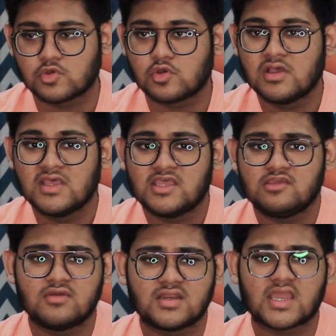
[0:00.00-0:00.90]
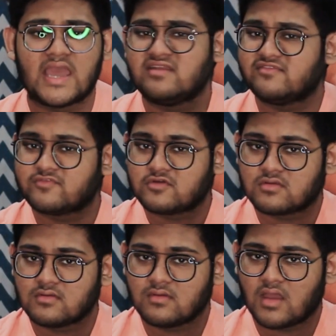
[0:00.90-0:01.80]
so you are kind of
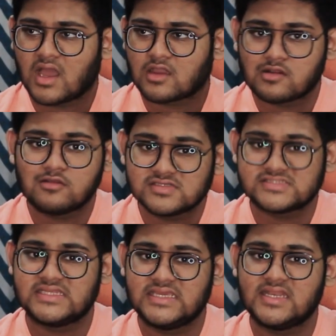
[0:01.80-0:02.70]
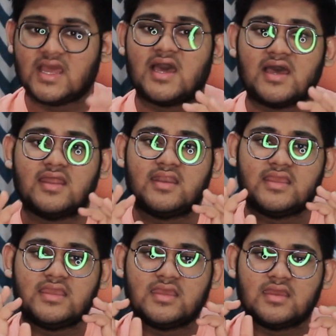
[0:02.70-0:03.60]
closed in a
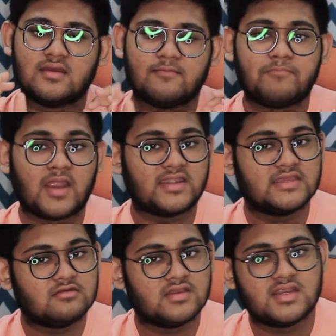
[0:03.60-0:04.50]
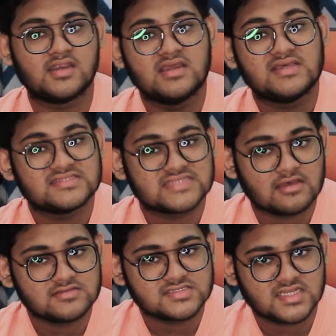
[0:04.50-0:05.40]
particular
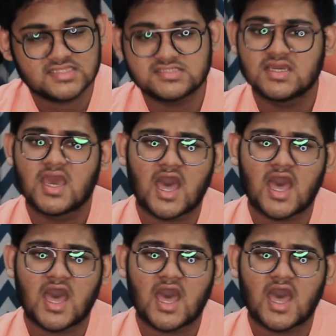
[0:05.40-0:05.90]
sound stage.